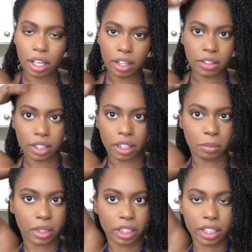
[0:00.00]
And then
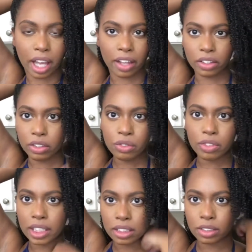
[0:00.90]
I'm gonna gather the
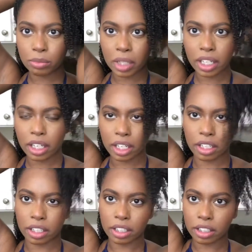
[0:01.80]
rest of my
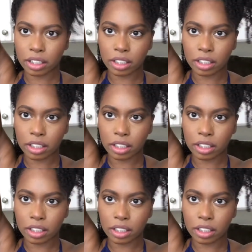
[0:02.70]
hair.